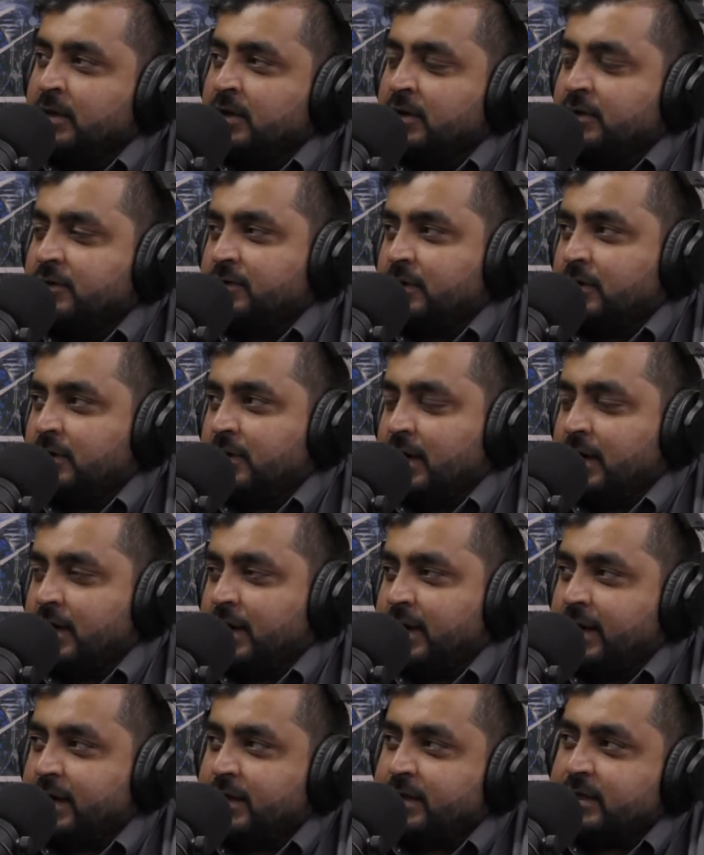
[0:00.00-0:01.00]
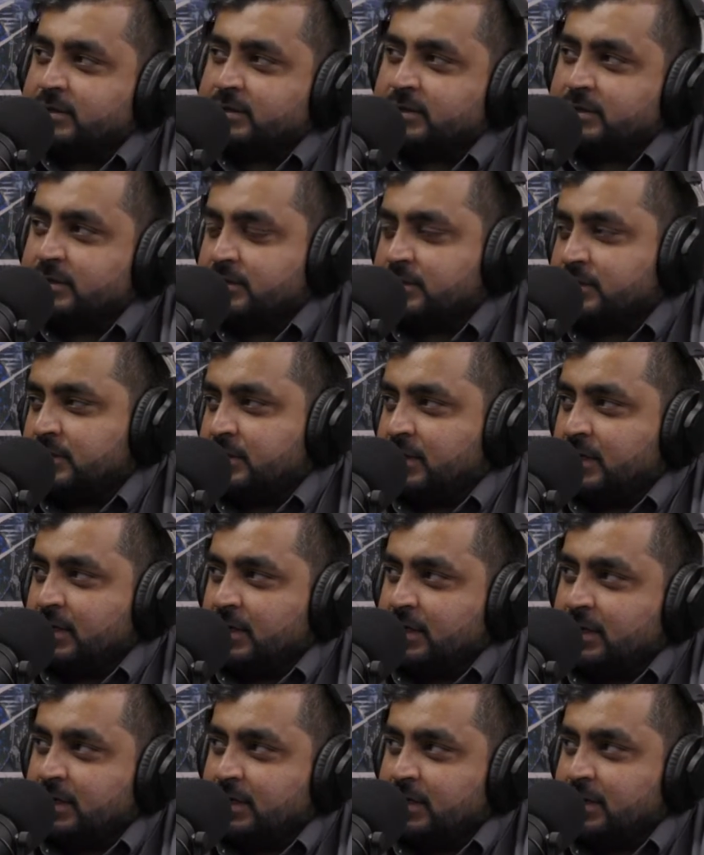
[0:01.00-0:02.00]
So I had a
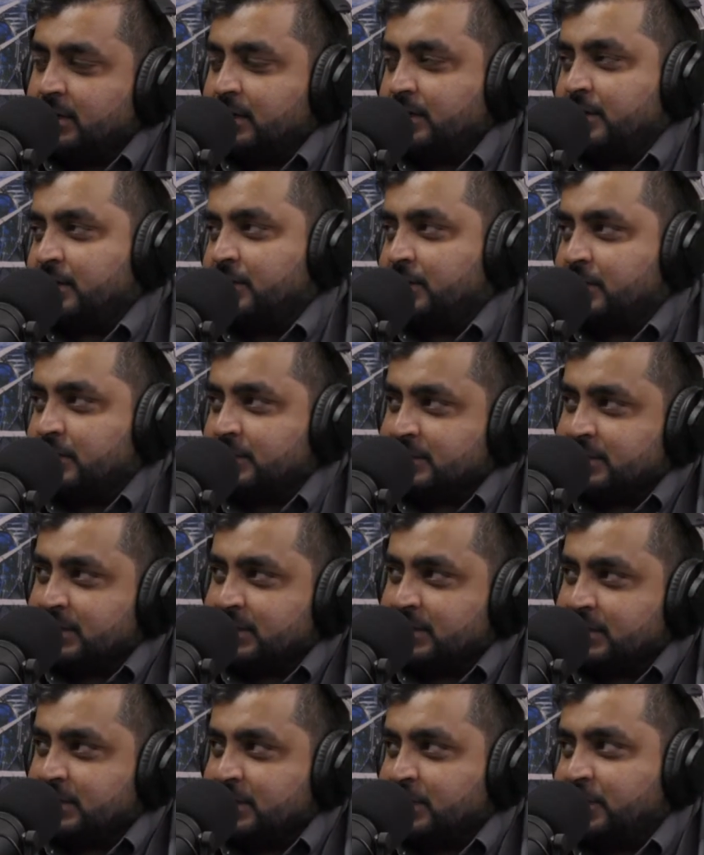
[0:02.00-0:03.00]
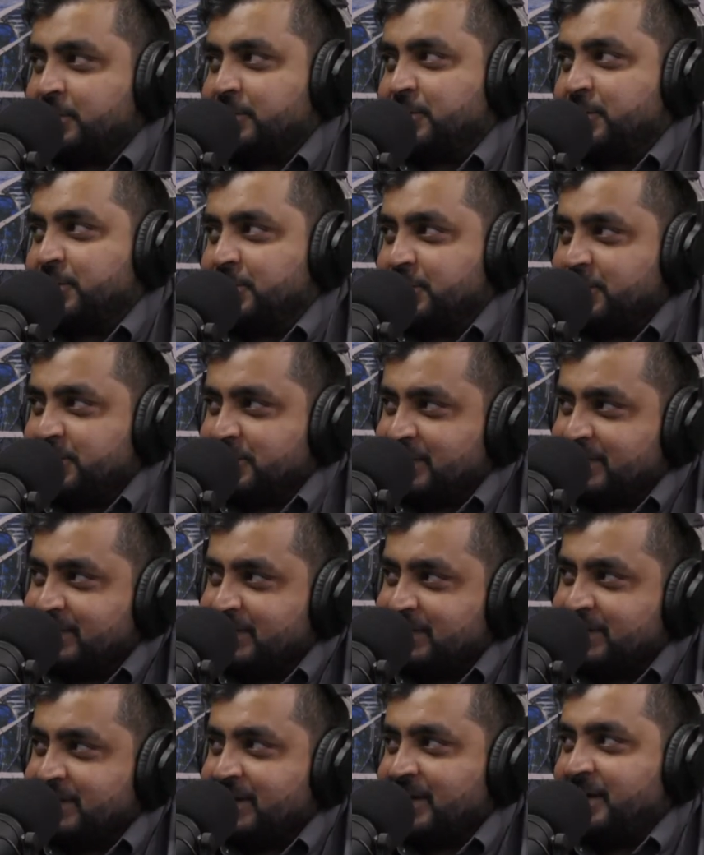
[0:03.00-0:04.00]
Suzuki, a Honda, a
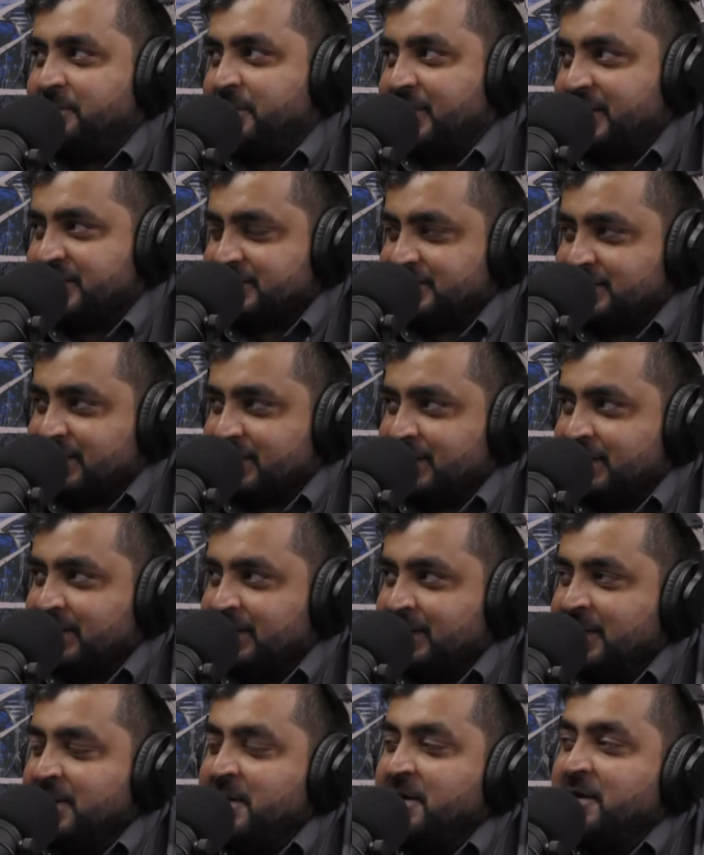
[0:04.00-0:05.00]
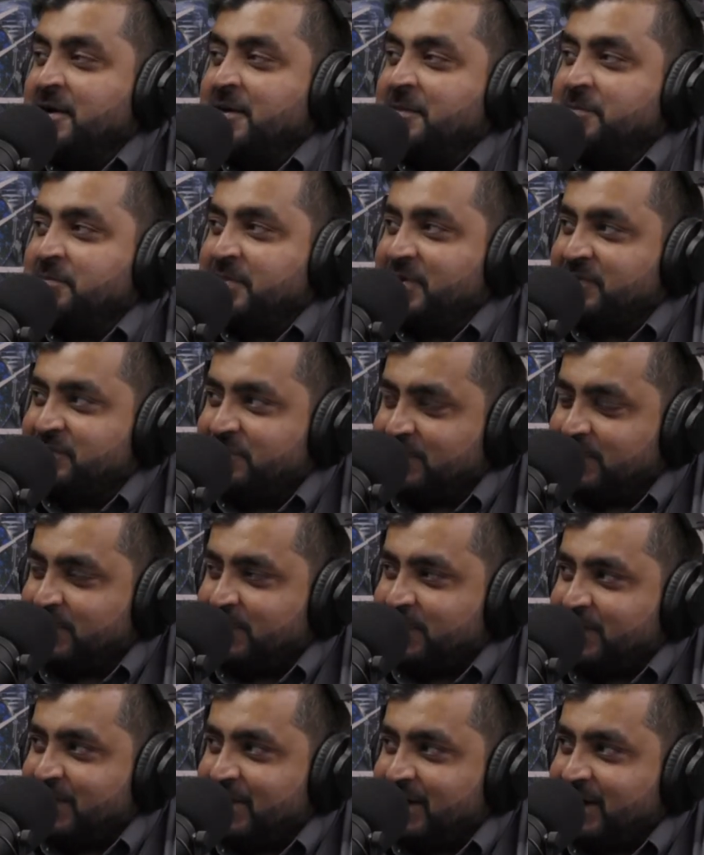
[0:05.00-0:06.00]
Toyota, mm-hmm. a Mazda, mm-hmm.
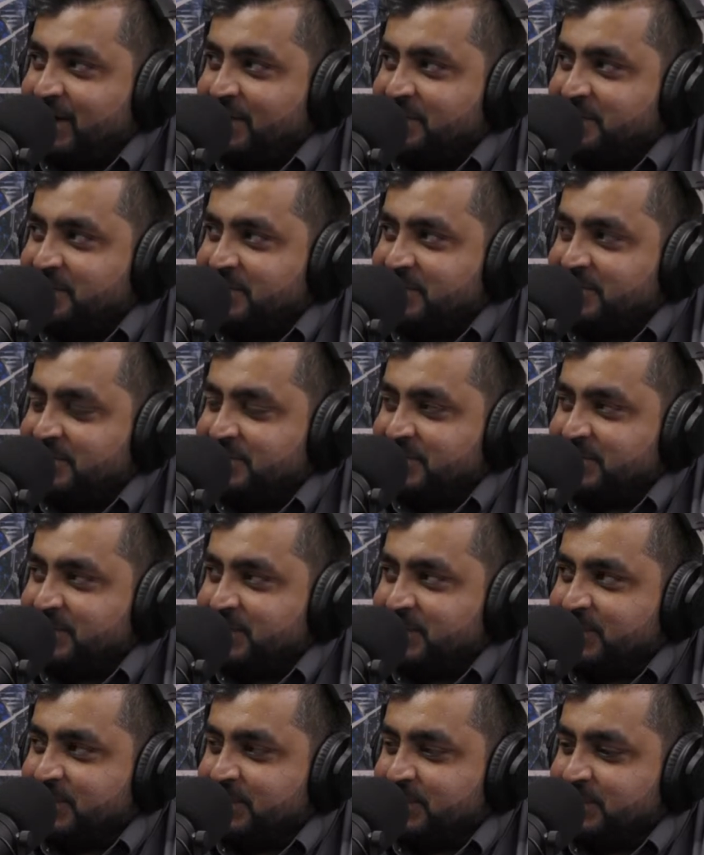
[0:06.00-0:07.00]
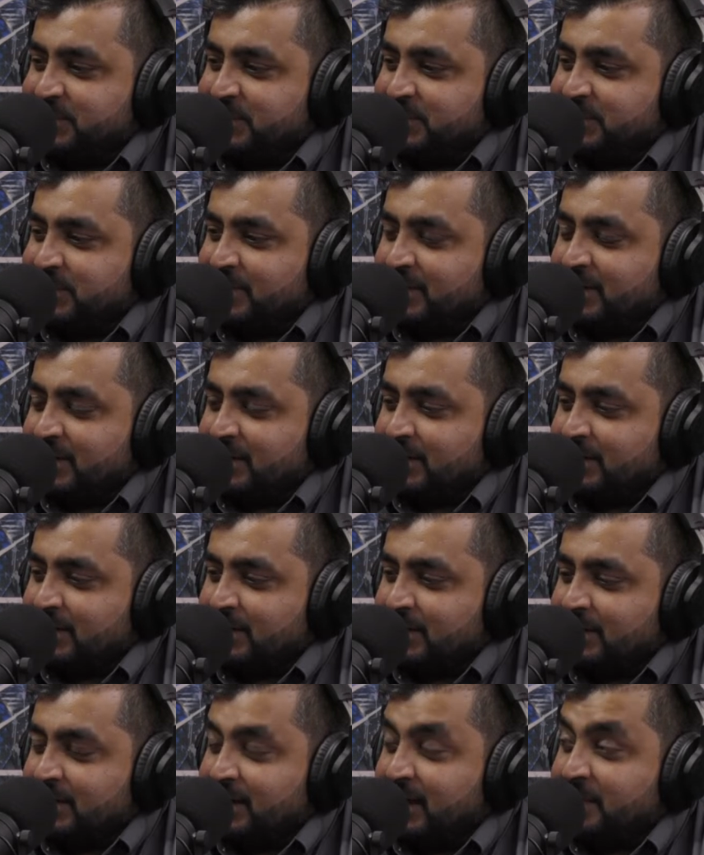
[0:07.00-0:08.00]
before I moved to
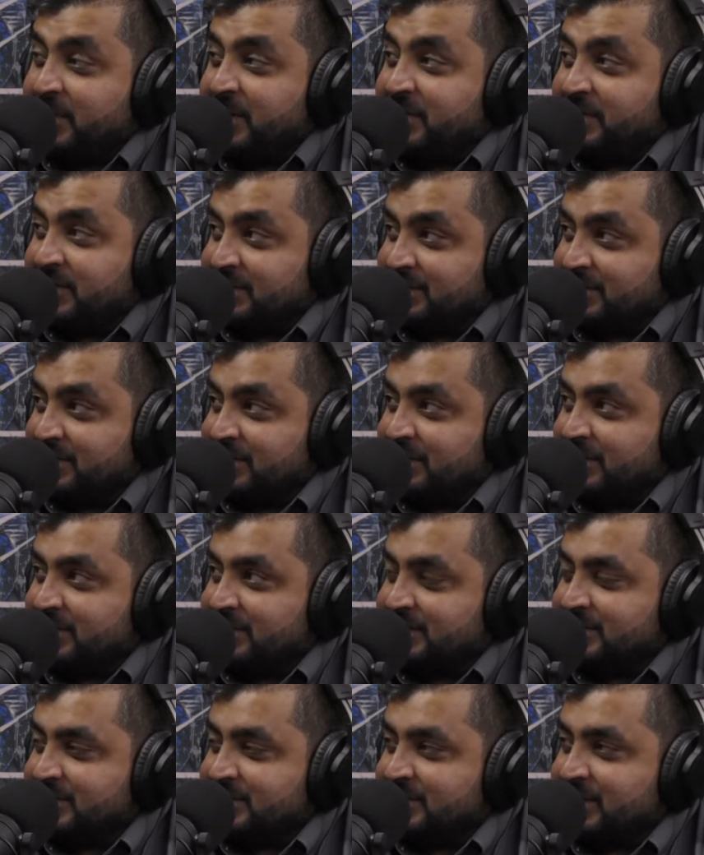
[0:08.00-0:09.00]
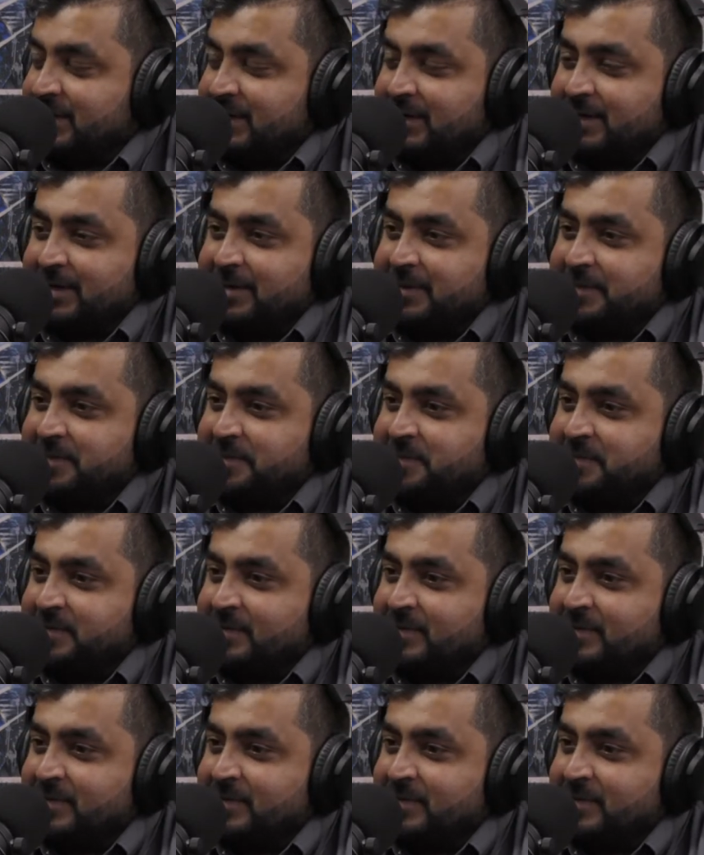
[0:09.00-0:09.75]
American cars. Mm-hmm.